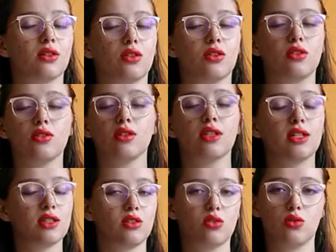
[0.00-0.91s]
You don't
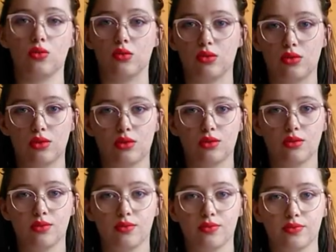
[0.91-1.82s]
need tools.
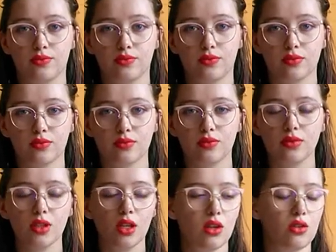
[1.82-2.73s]

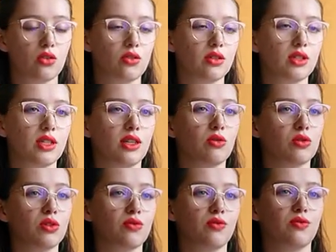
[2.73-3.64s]
You don't need
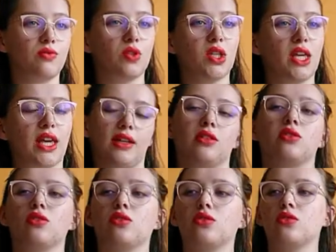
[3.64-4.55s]
those
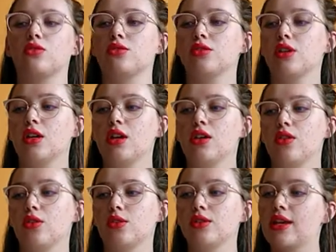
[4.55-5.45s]
candles,
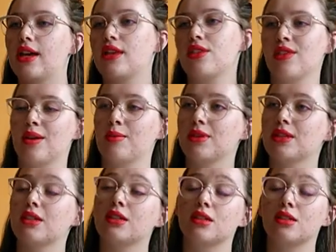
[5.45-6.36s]
those
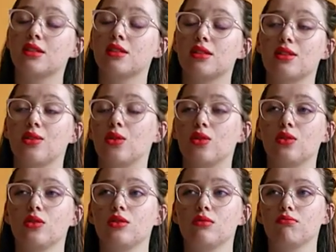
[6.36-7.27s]
athames,
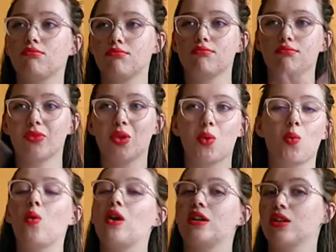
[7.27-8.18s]
those
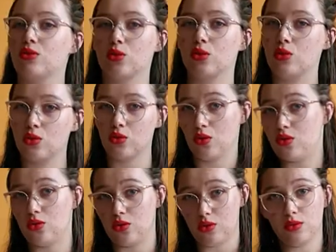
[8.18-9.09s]
whatever you could
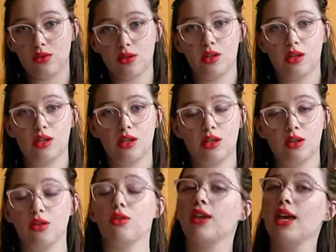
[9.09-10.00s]
use.
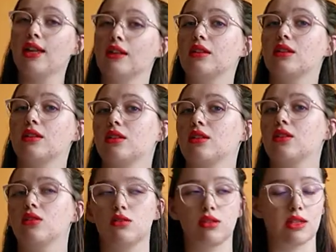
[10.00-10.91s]
You can
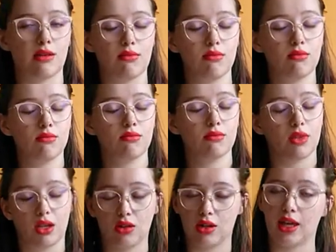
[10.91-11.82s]
use them,
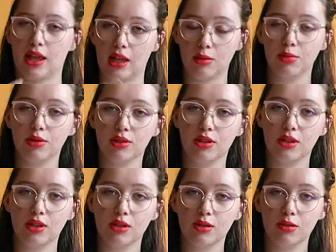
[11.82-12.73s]
they're gonna help,
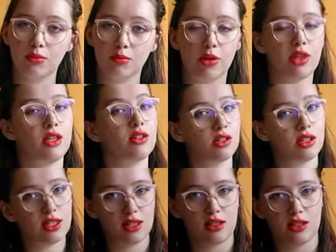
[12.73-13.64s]
but they're not
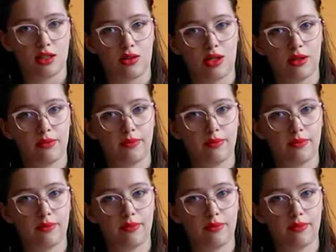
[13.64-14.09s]
necessary.